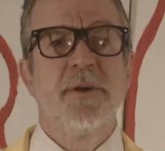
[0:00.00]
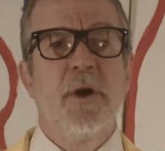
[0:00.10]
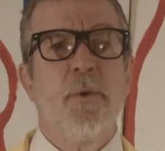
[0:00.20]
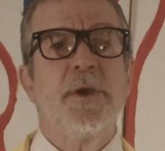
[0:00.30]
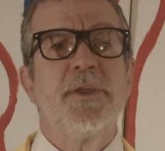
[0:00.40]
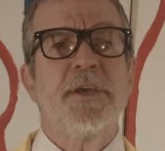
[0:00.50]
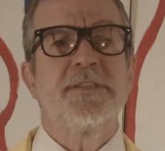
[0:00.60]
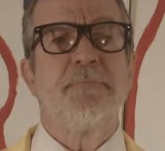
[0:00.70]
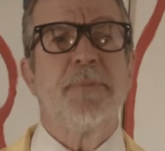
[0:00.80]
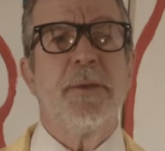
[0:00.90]
on what he
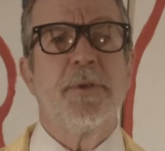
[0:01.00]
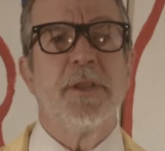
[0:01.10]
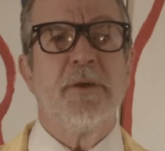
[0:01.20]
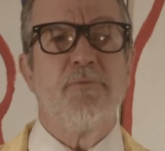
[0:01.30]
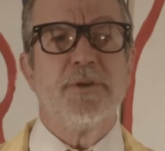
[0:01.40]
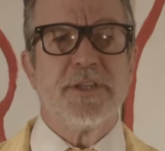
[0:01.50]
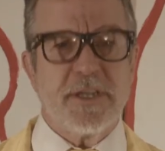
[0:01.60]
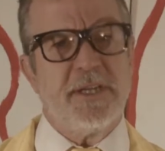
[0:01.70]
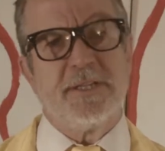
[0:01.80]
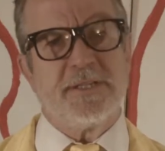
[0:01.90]
thinks of people in
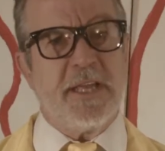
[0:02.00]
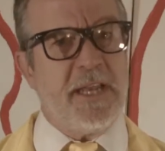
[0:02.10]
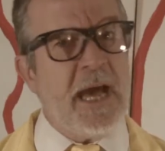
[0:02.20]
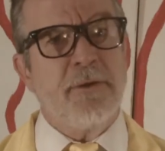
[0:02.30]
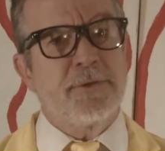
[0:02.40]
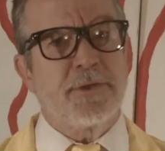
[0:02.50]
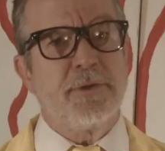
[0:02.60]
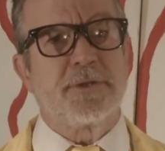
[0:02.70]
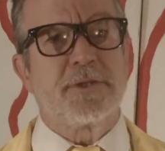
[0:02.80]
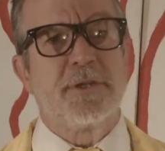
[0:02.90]
ridiculously loud
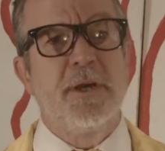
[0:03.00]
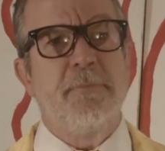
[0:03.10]
suits